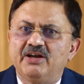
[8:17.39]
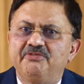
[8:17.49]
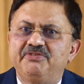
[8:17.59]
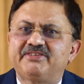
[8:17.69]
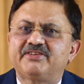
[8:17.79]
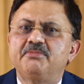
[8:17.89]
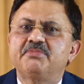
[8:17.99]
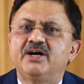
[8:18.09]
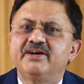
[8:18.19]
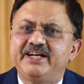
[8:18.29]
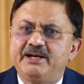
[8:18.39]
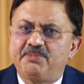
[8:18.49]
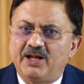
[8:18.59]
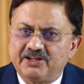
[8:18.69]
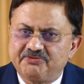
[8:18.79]
with some
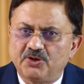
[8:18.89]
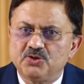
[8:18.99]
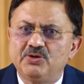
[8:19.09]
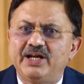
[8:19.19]
concrete plans for you,